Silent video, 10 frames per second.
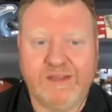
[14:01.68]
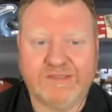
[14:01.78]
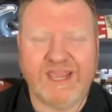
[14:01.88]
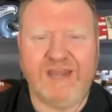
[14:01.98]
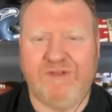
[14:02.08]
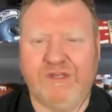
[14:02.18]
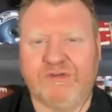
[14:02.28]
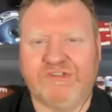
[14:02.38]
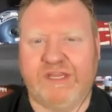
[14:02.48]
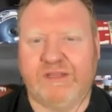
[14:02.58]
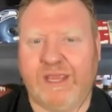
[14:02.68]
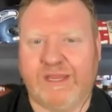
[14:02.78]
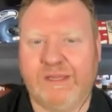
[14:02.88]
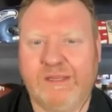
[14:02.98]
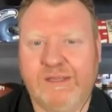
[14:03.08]
It's kind of interesting.
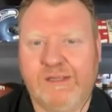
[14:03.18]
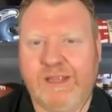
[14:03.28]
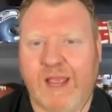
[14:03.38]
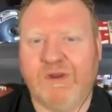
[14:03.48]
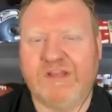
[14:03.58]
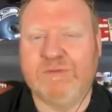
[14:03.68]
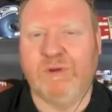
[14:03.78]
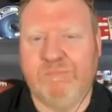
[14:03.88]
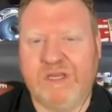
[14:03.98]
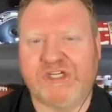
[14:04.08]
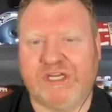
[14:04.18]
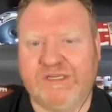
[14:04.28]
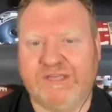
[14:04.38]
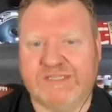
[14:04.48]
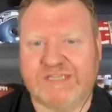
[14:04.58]
Like, I want to see what Michigan does.